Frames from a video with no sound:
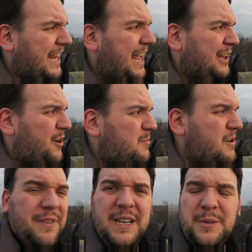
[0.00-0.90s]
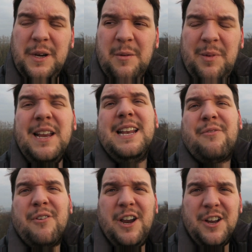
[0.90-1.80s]
let alone moving to a completely
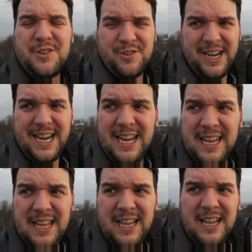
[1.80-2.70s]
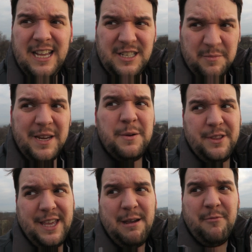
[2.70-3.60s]
different country to be
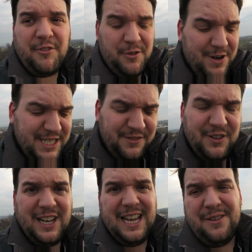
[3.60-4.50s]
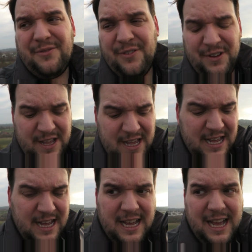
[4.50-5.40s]
with them for the rest of your life.
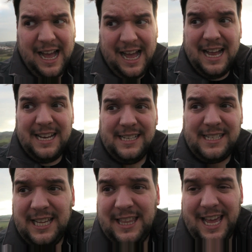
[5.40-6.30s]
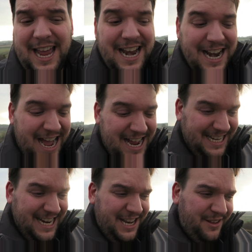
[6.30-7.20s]
And then
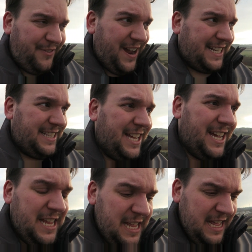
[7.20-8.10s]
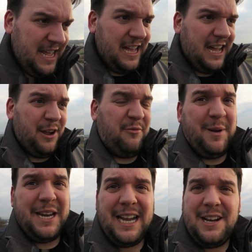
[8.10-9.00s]
add in the fact that I've
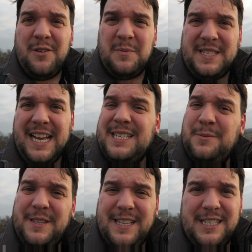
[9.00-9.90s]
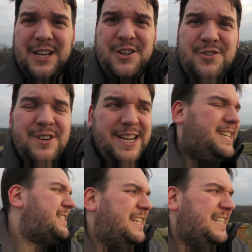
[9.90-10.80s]
been kind of obsessed with this
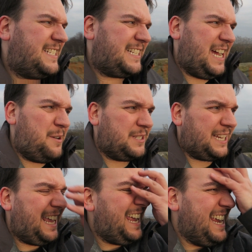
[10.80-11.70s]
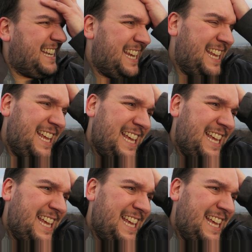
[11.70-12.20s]
country since I was a kid,